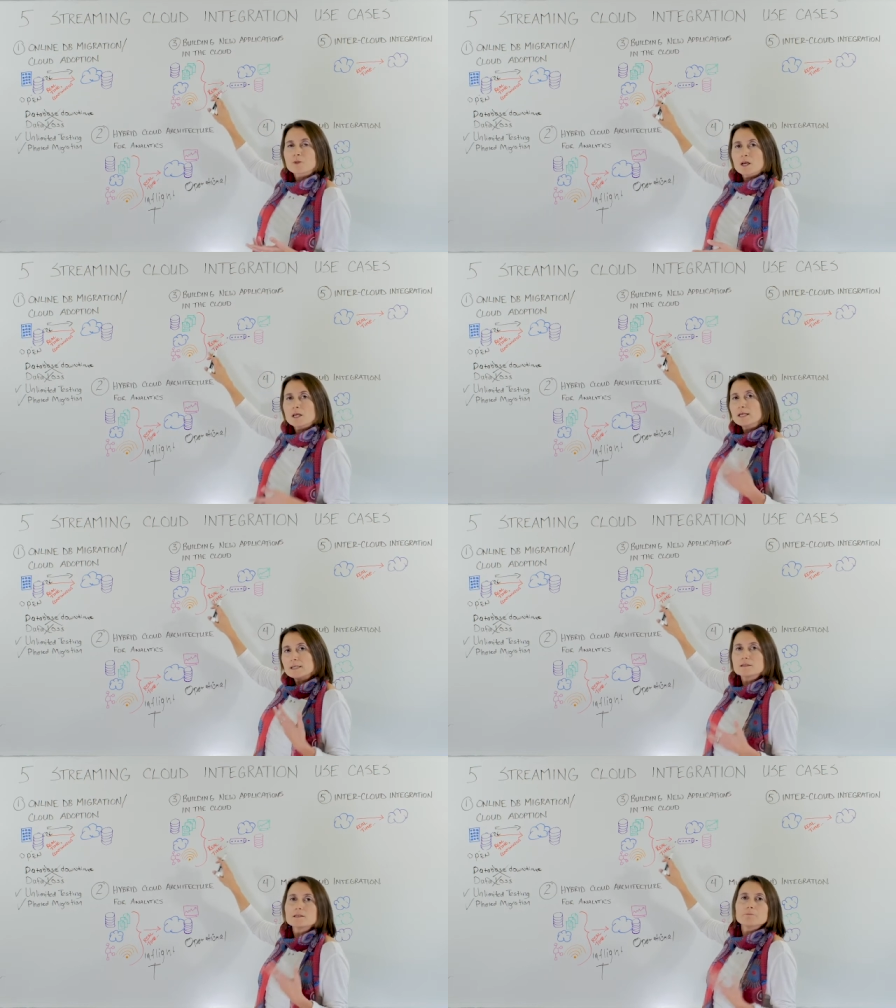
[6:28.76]

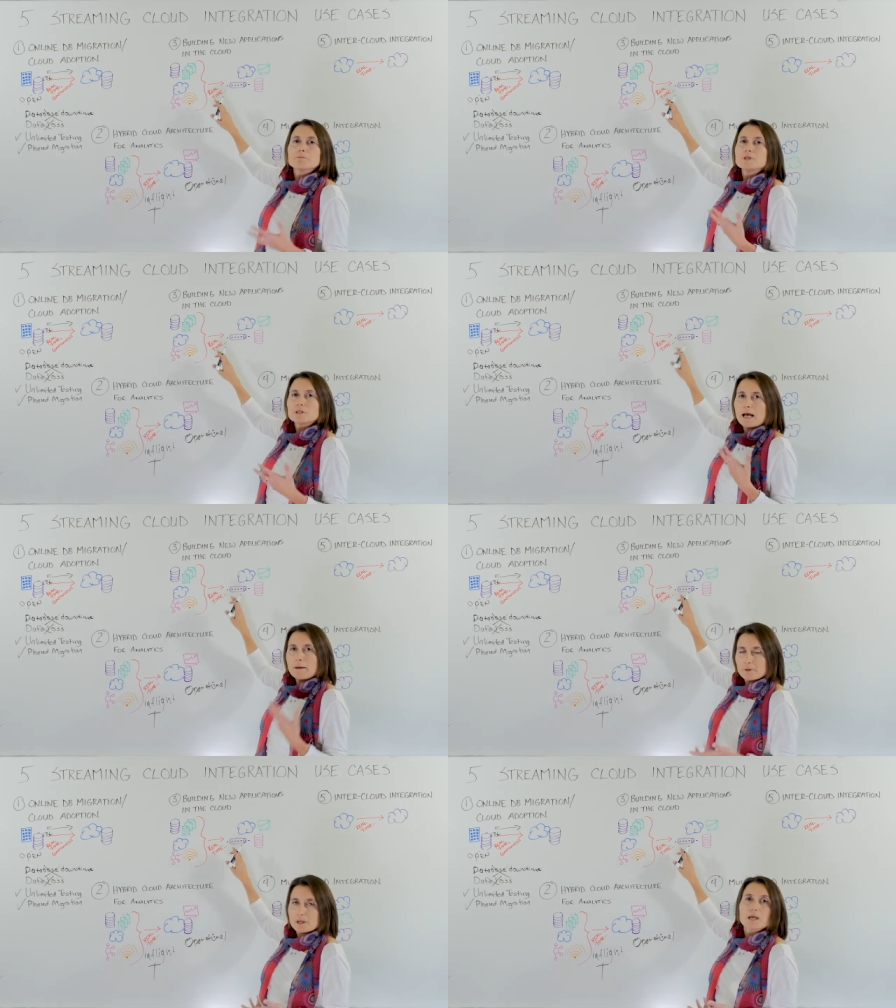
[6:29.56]
easily build
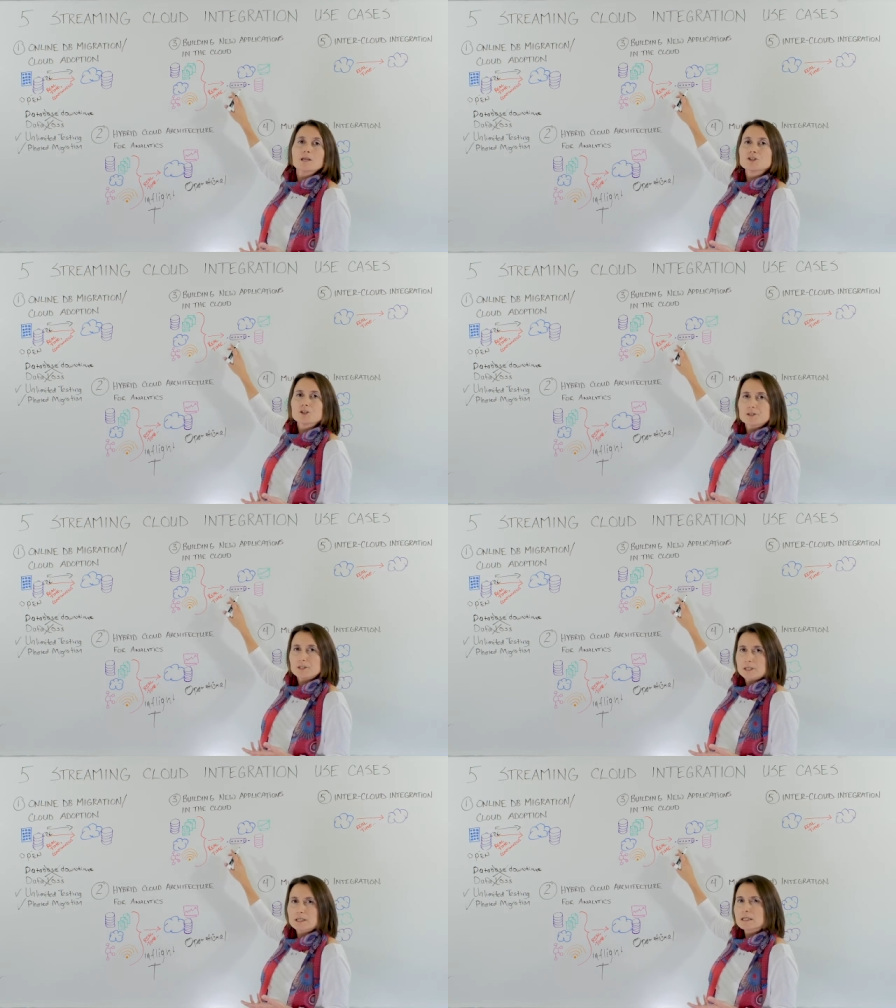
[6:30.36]
applications in
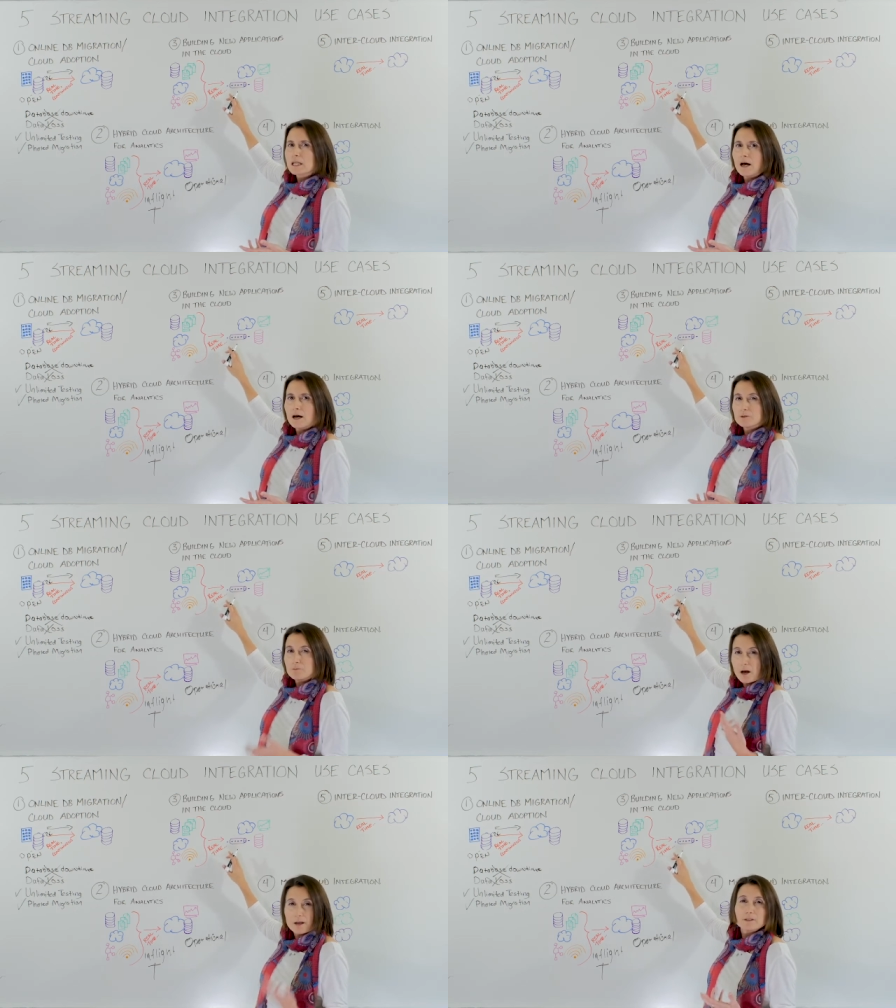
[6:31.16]
the cloud,
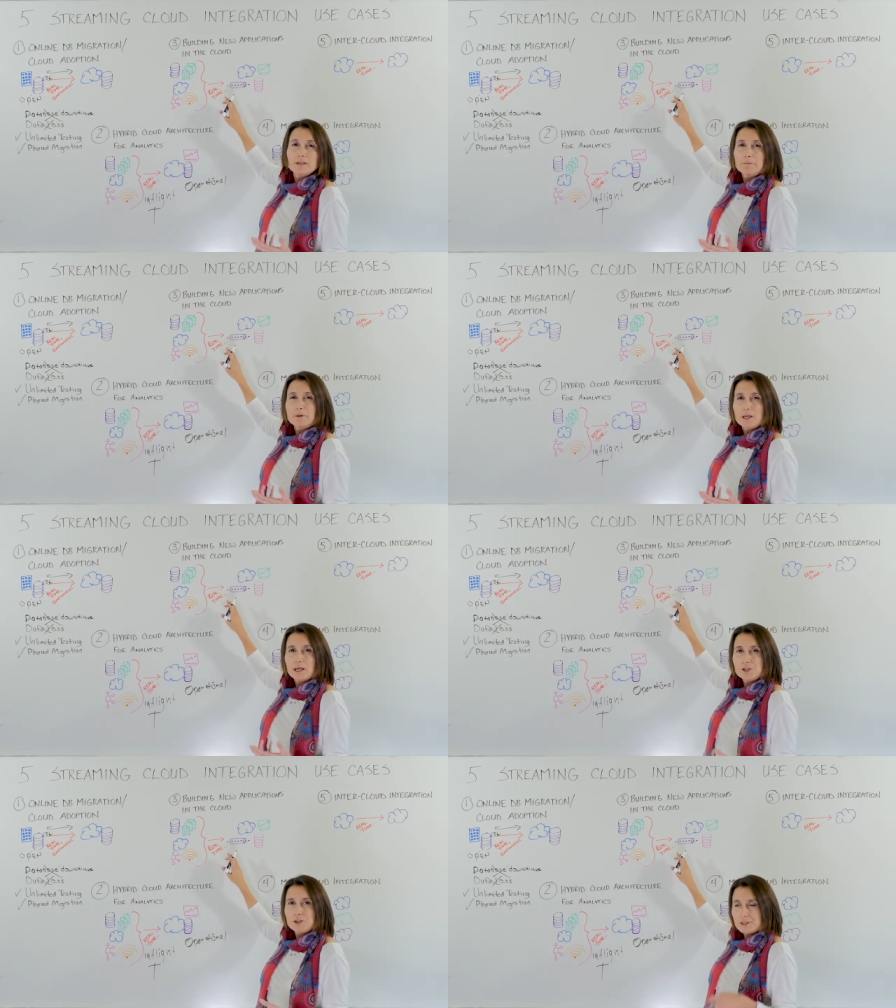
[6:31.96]
modern
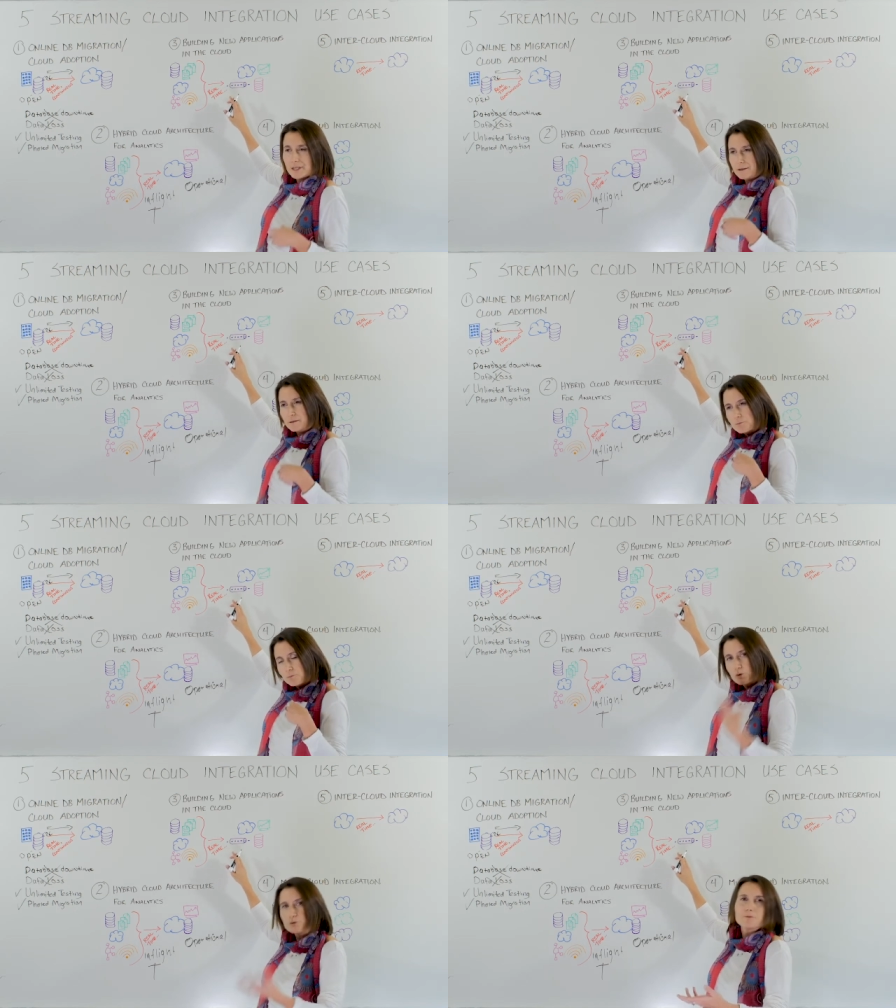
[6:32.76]
applications that
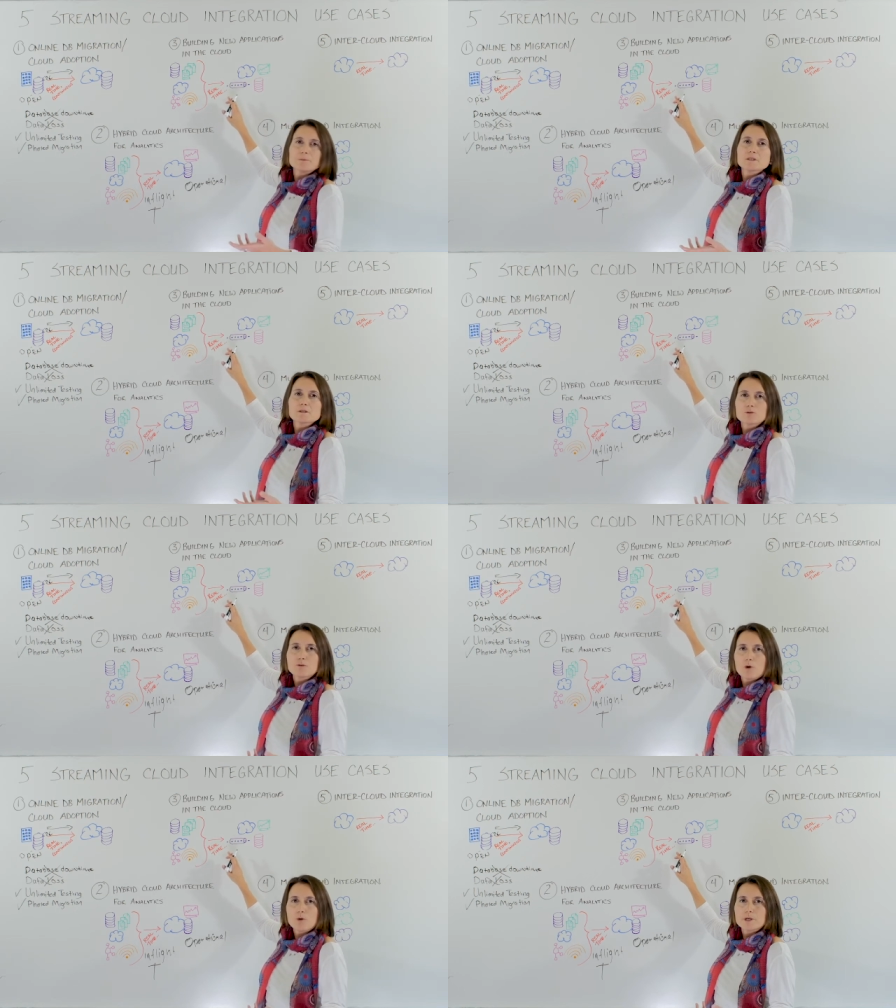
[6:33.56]
move your business
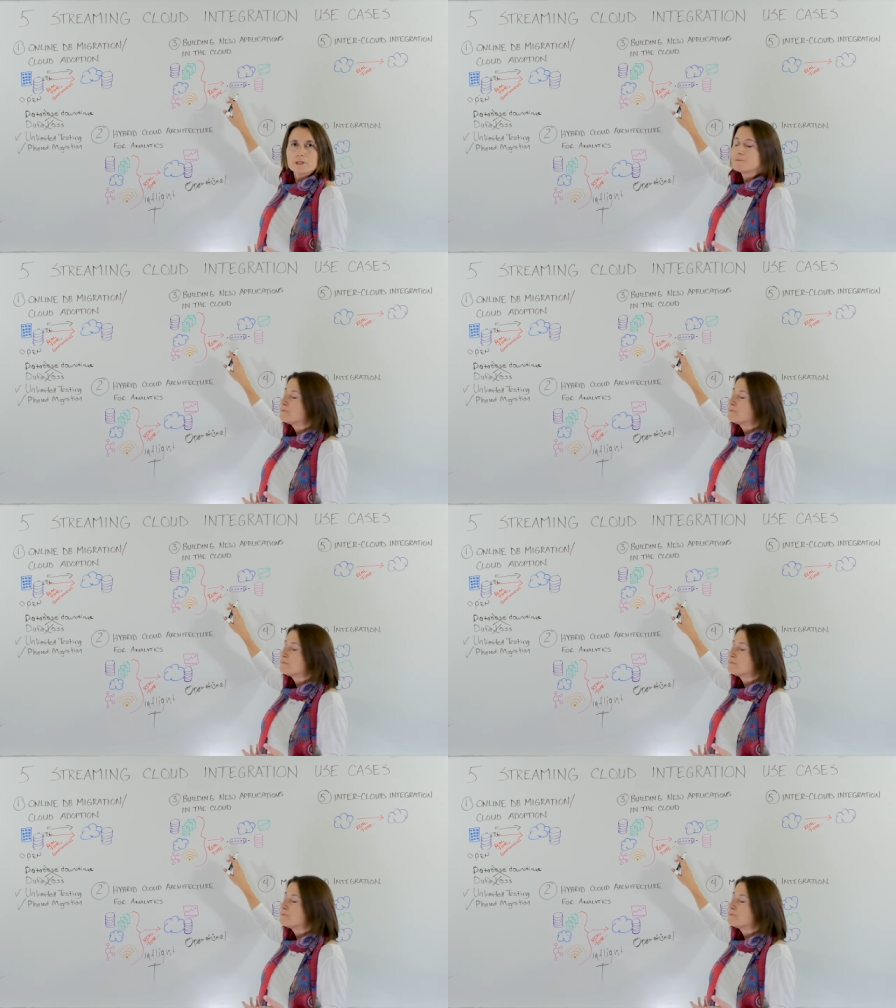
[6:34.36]
forward